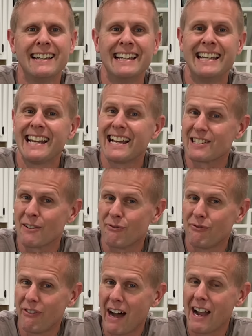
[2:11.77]
It has a
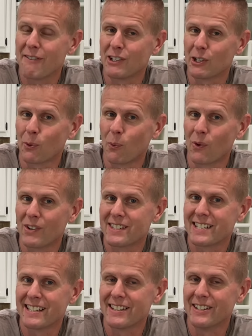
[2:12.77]
5-year
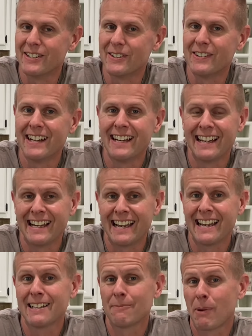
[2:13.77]
warranty though,
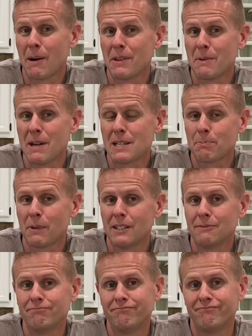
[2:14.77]
and probably the best part,